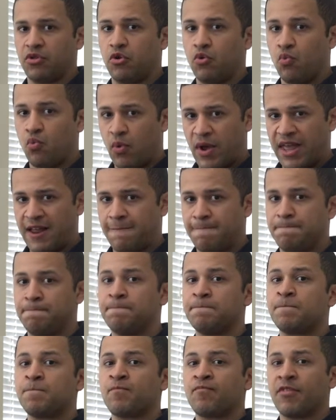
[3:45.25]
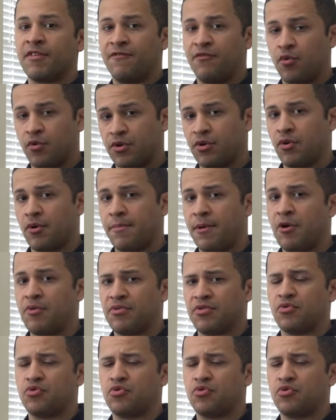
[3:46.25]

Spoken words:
to win for your opponent.